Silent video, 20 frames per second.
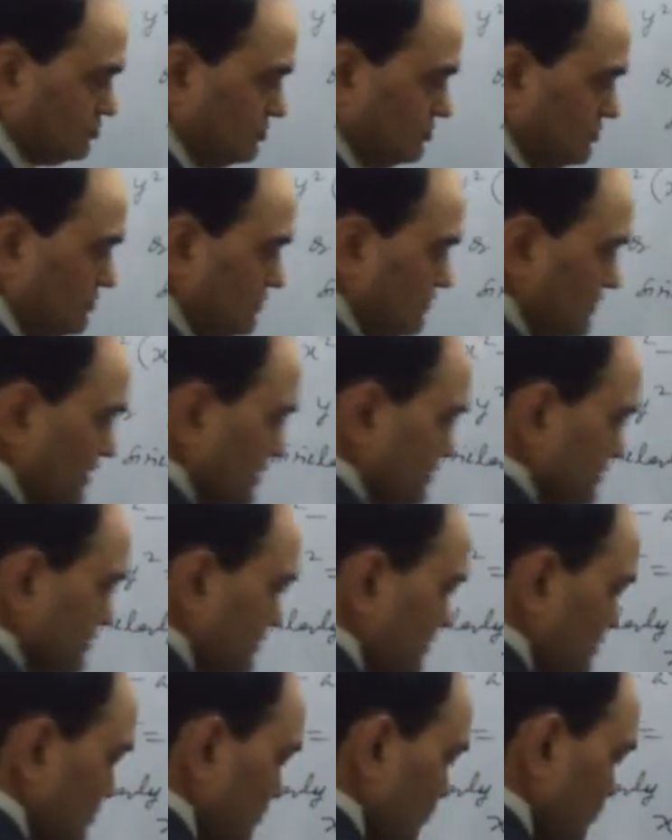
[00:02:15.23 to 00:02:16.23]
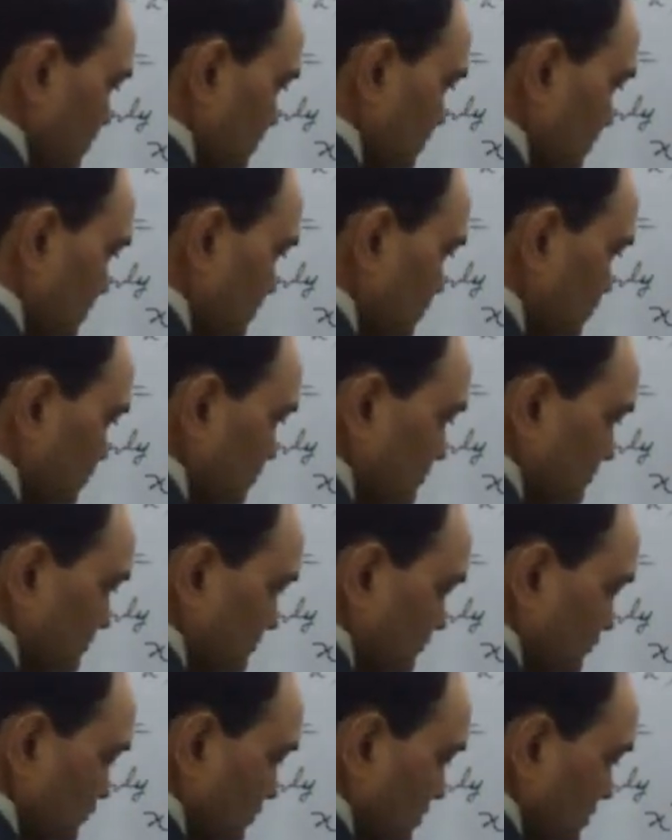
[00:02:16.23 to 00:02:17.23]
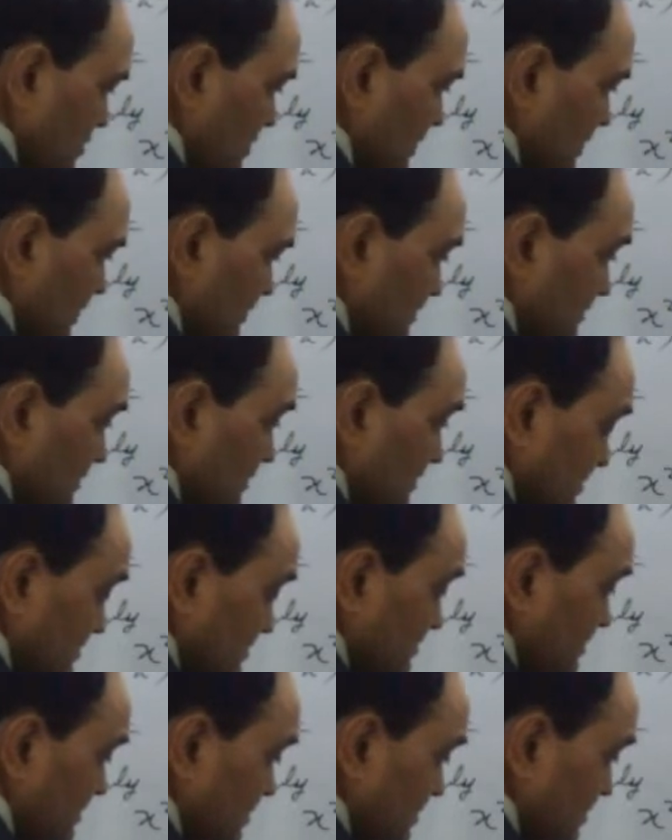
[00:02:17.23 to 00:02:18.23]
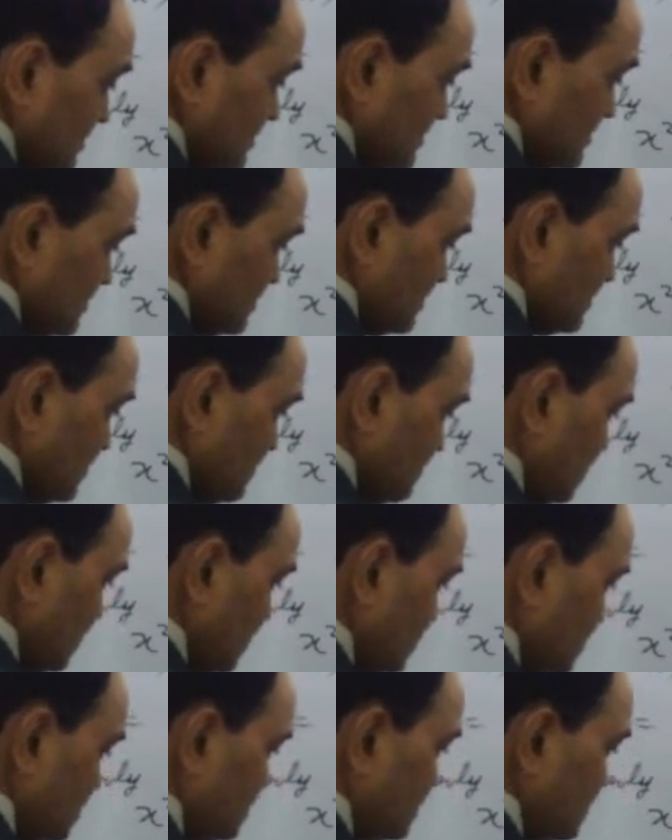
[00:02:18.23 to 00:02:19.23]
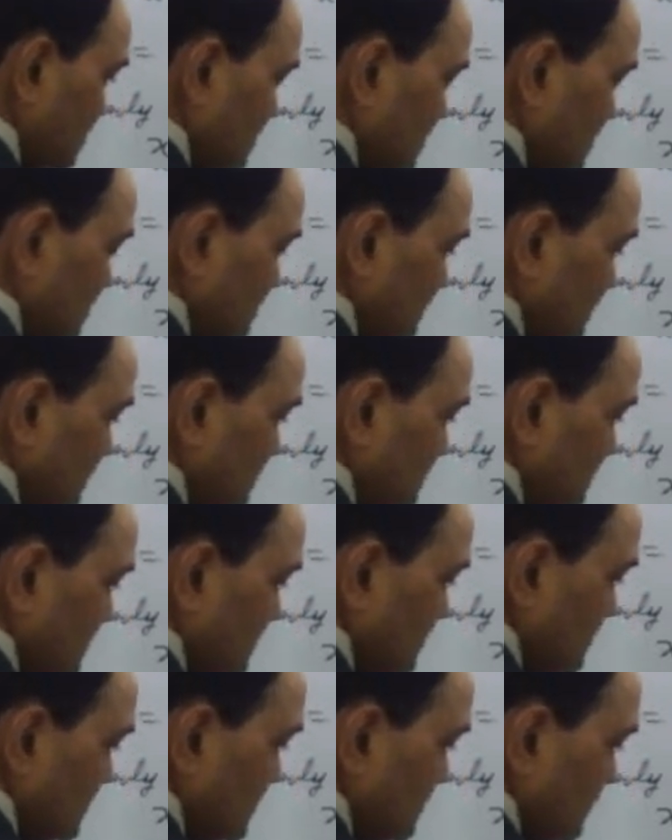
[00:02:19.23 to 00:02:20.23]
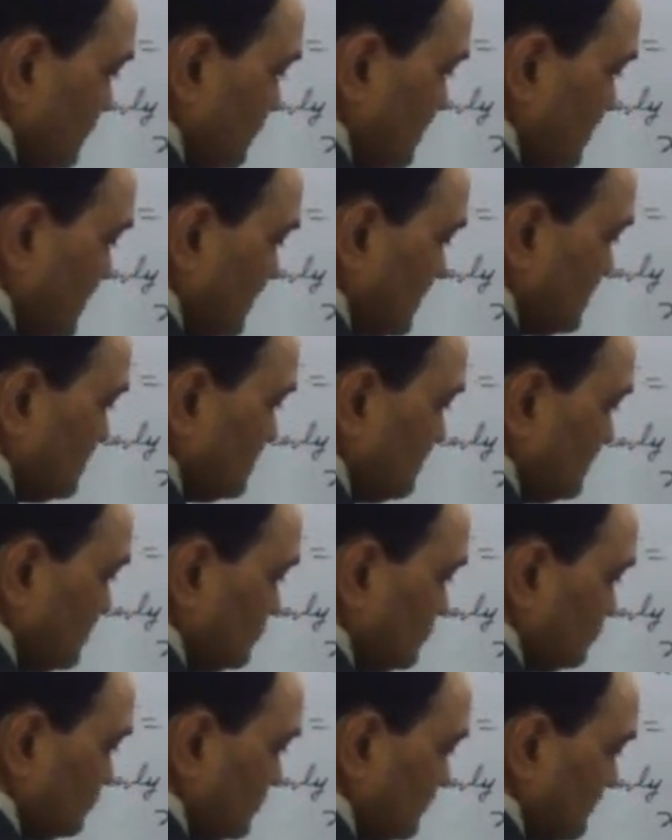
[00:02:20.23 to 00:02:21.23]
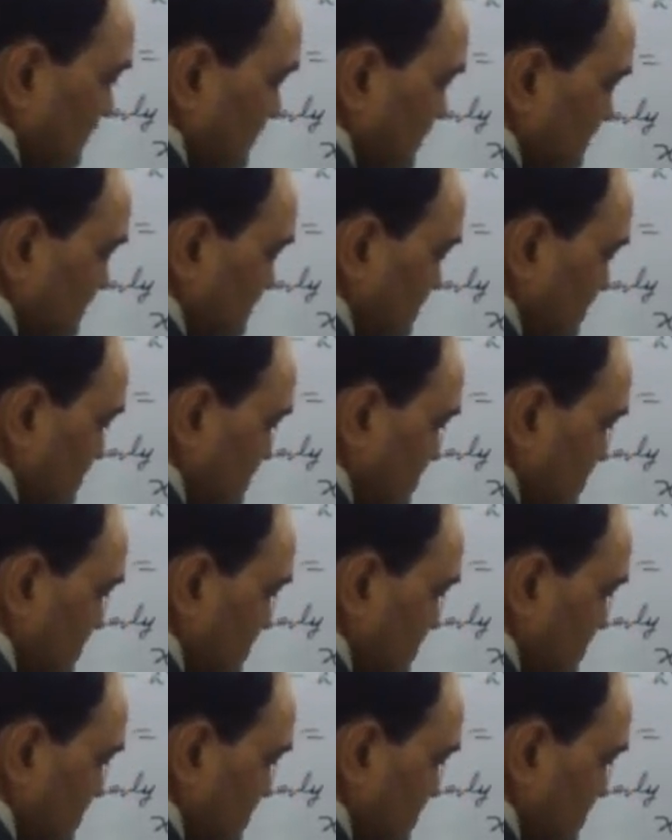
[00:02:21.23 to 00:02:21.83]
If x is not equal to, x is less than a, then y is, it means for negative values of x,